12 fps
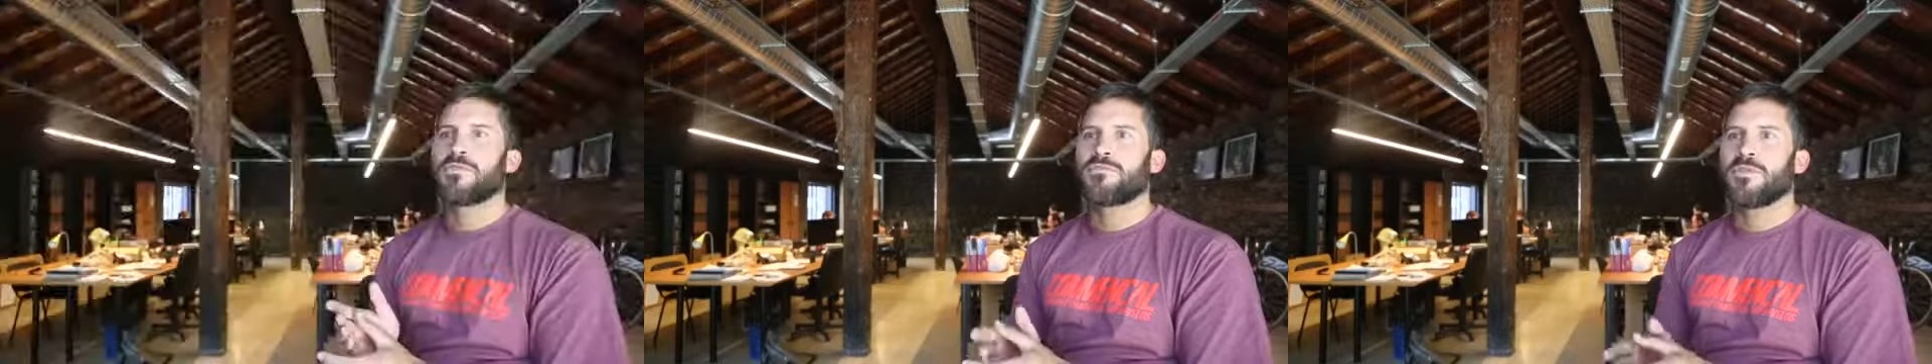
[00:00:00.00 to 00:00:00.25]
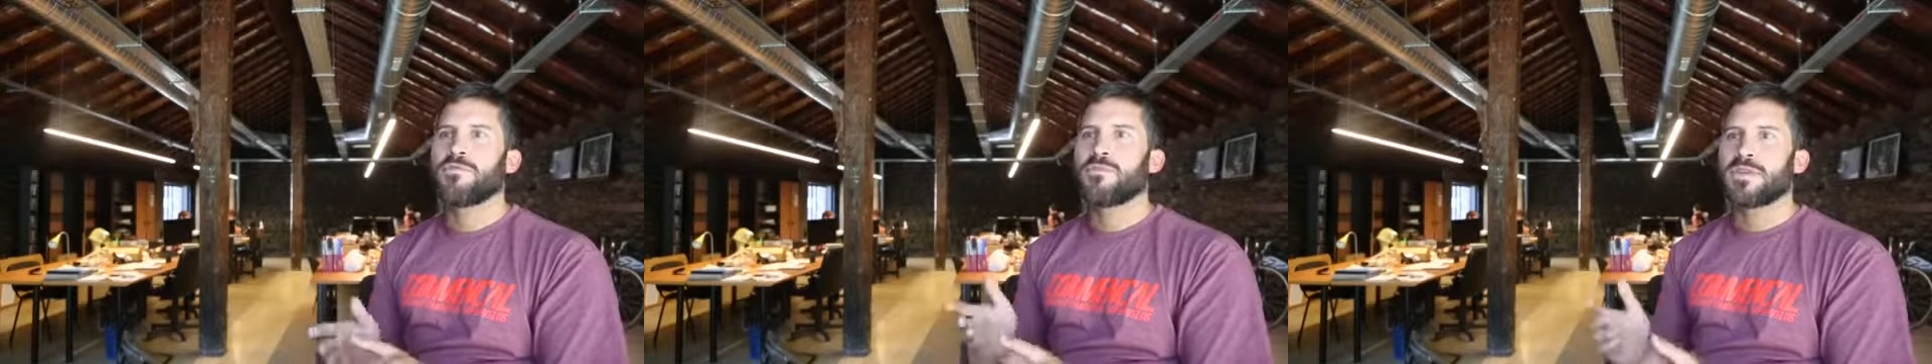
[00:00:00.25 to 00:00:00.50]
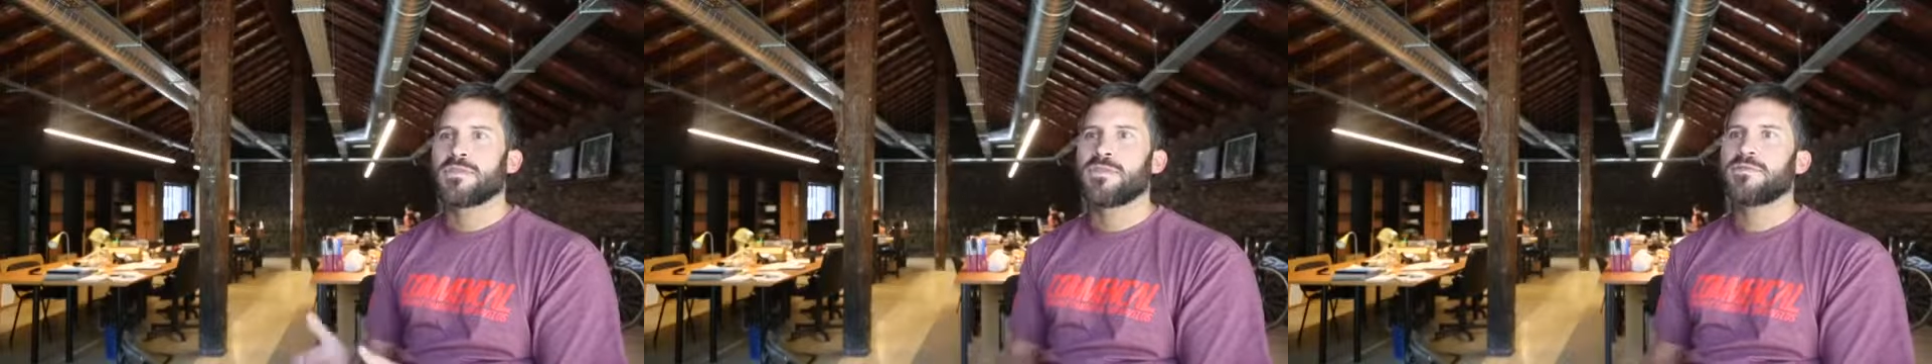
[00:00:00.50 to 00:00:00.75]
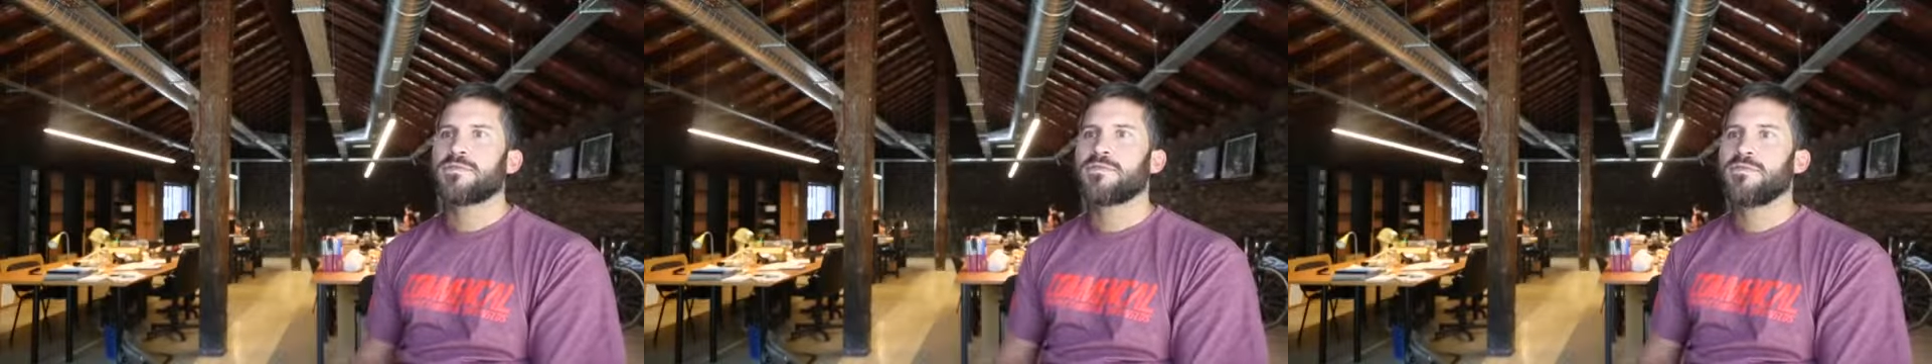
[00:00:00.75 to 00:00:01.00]
ground when it
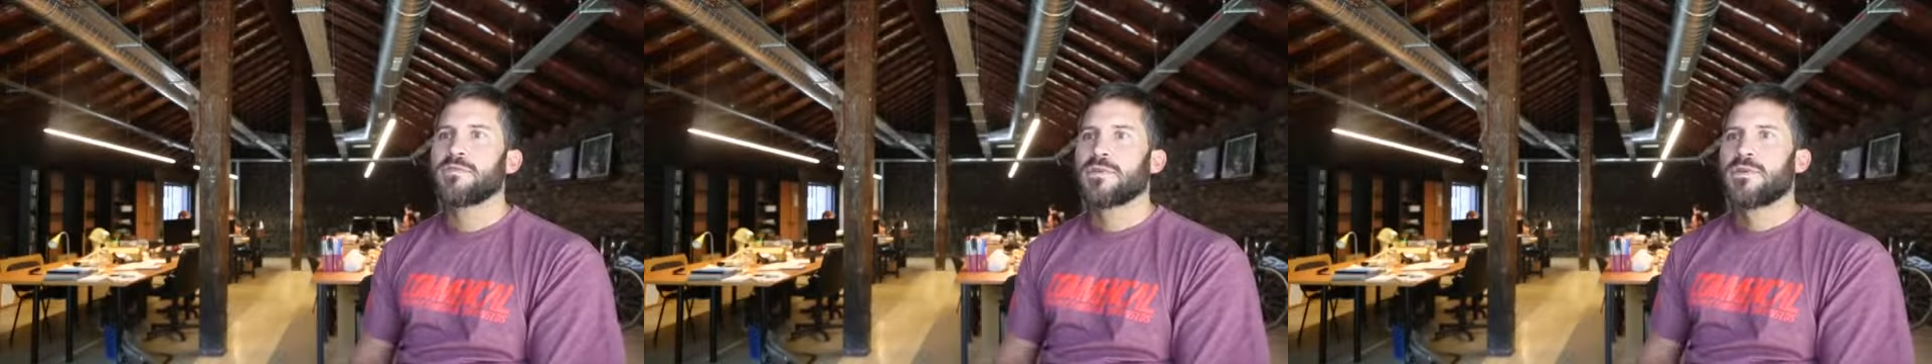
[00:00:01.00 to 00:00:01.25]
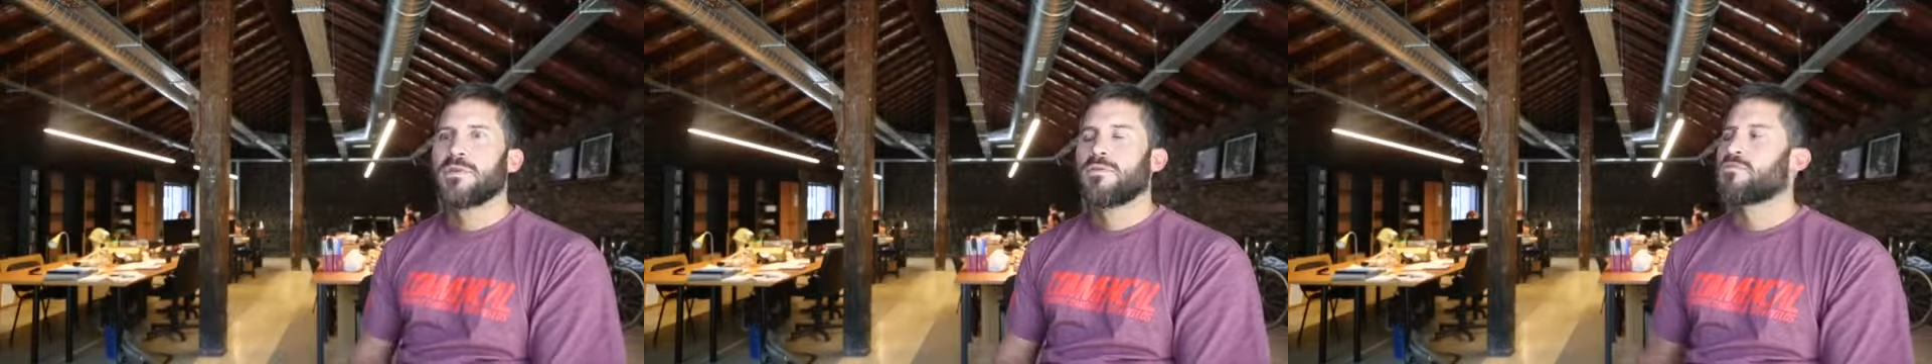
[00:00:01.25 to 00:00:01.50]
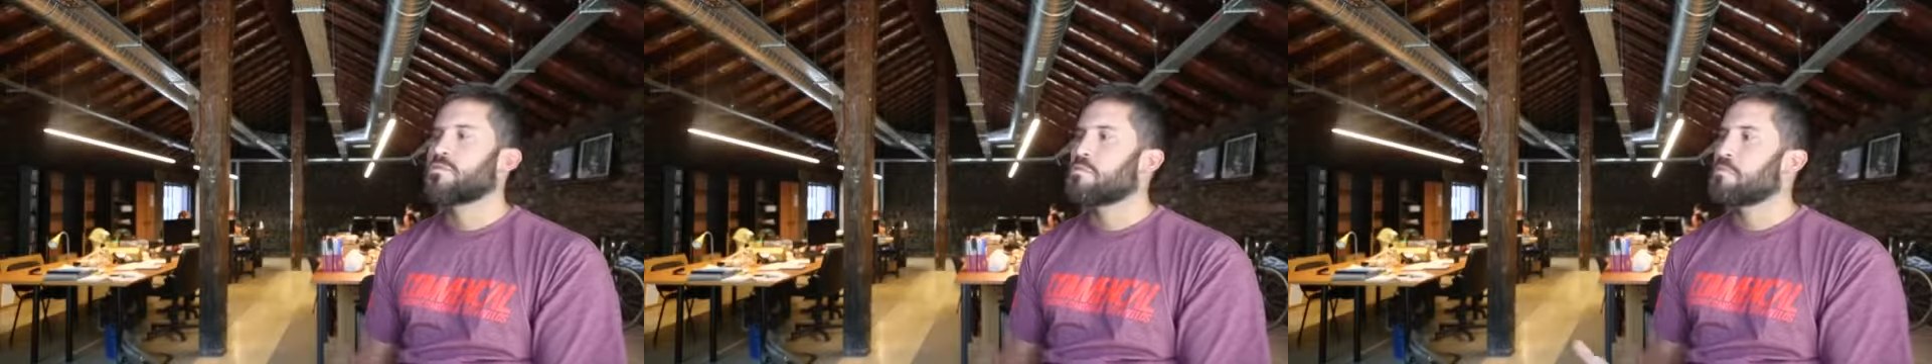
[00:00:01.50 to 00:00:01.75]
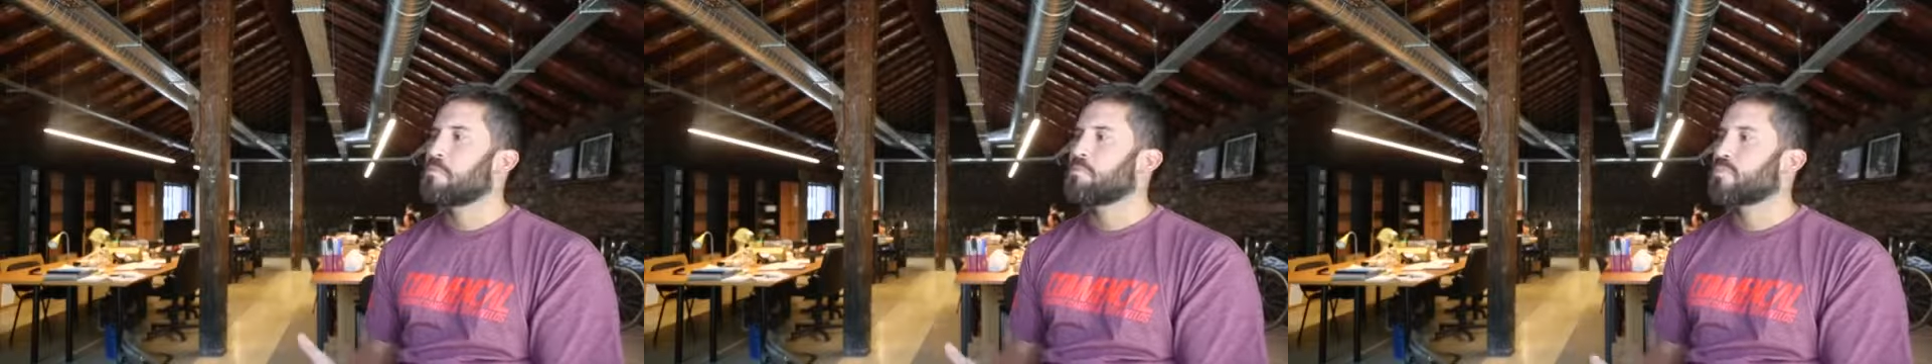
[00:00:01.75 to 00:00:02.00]
needs to.
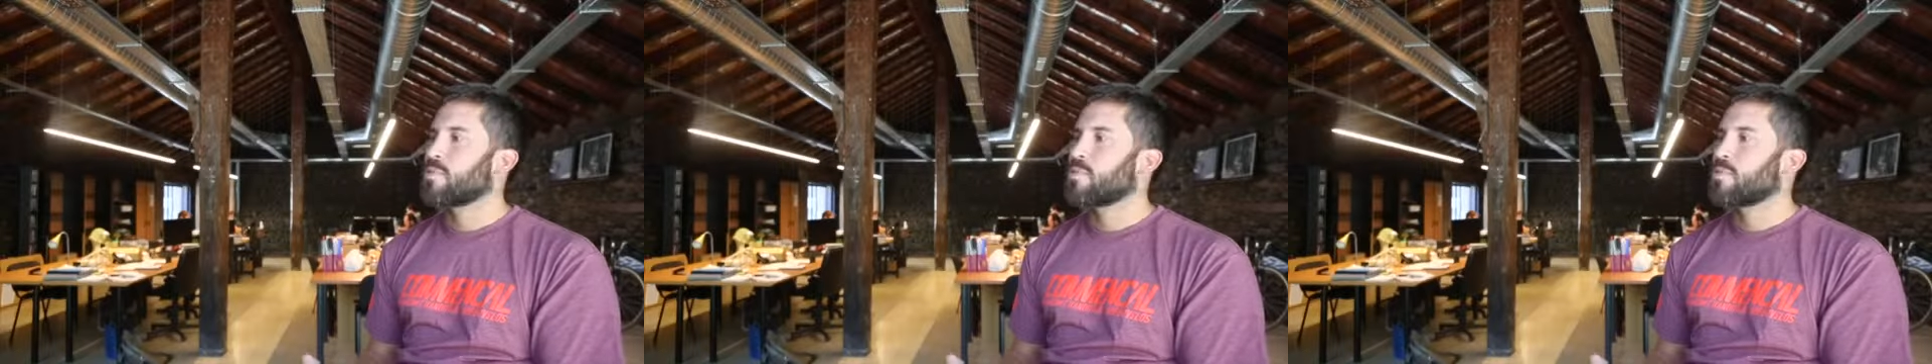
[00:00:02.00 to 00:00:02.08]
So